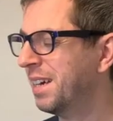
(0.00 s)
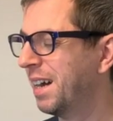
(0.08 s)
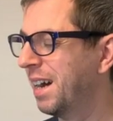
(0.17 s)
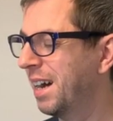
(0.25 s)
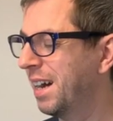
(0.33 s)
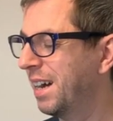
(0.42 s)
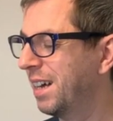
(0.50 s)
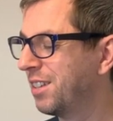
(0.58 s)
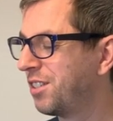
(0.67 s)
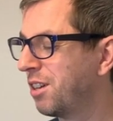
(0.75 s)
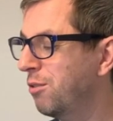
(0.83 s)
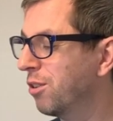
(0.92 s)

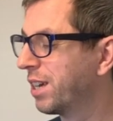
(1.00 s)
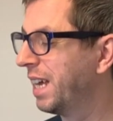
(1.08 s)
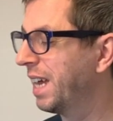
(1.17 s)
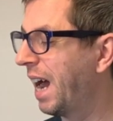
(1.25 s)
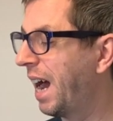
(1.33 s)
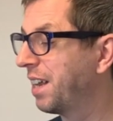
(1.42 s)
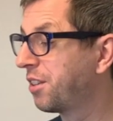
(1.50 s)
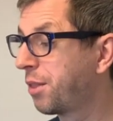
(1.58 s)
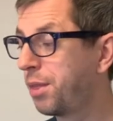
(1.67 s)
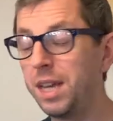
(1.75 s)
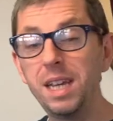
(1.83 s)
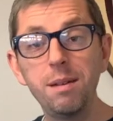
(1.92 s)
So looking at
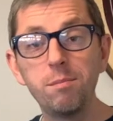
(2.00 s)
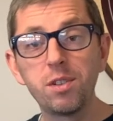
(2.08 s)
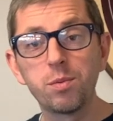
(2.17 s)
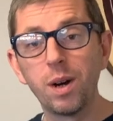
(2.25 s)
themes, well,